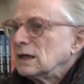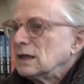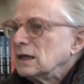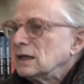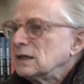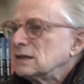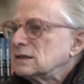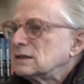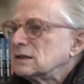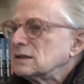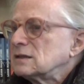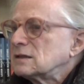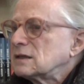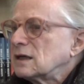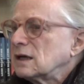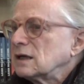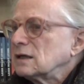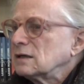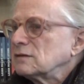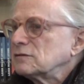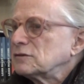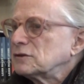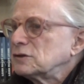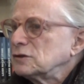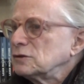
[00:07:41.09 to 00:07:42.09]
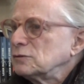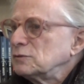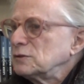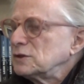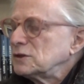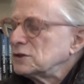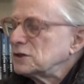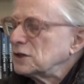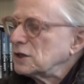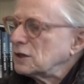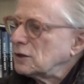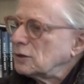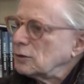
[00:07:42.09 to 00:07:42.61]
It's this kind of shoe
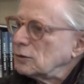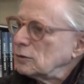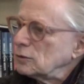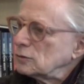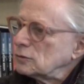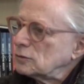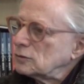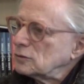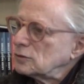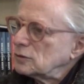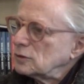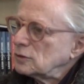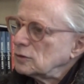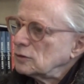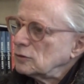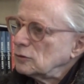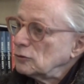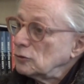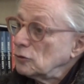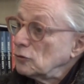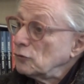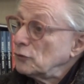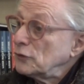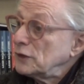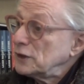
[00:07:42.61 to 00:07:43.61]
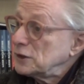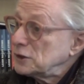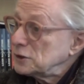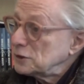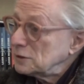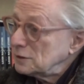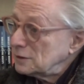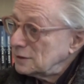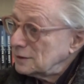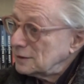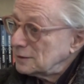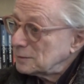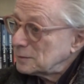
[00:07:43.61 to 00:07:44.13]
which they called
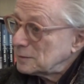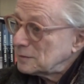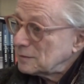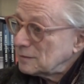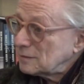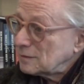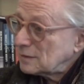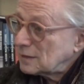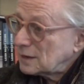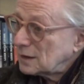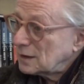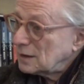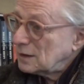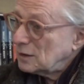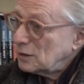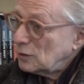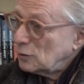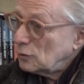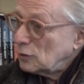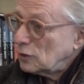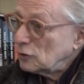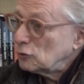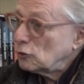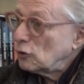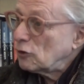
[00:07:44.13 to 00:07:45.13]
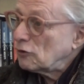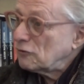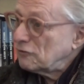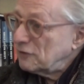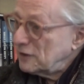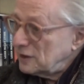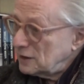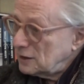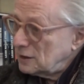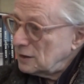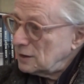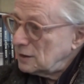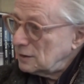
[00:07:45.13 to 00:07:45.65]
Norwegian or
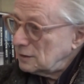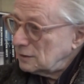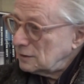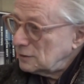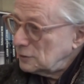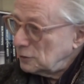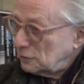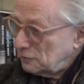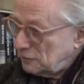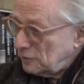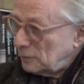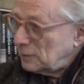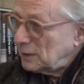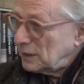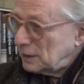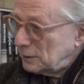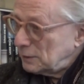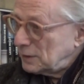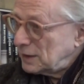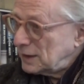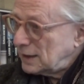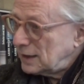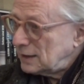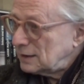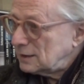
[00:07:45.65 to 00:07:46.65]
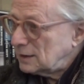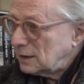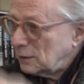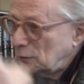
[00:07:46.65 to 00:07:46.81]
Norvega. You're familiar with that?